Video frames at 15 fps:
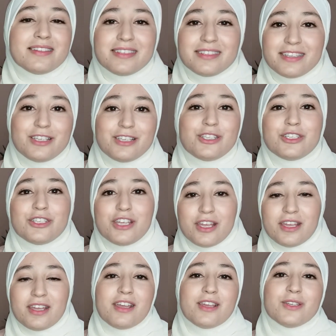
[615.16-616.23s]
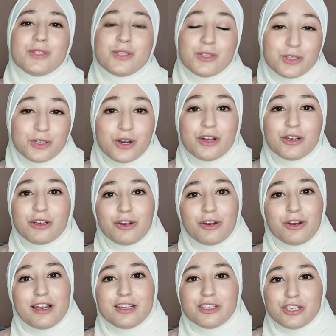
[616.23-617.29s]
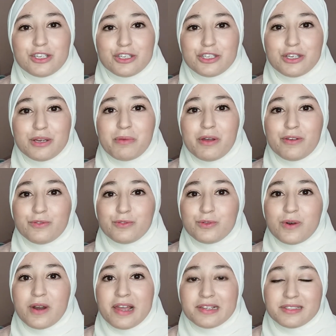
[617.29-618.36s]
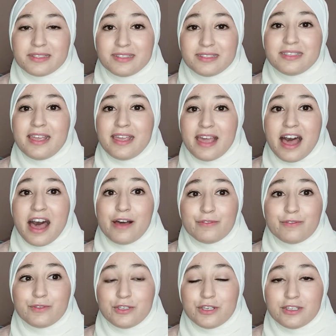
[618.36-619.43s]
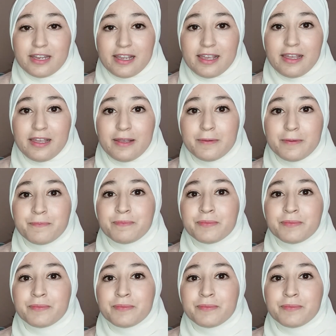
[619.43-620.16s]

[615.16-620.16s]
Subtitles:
such a strong relationship of trust day after day.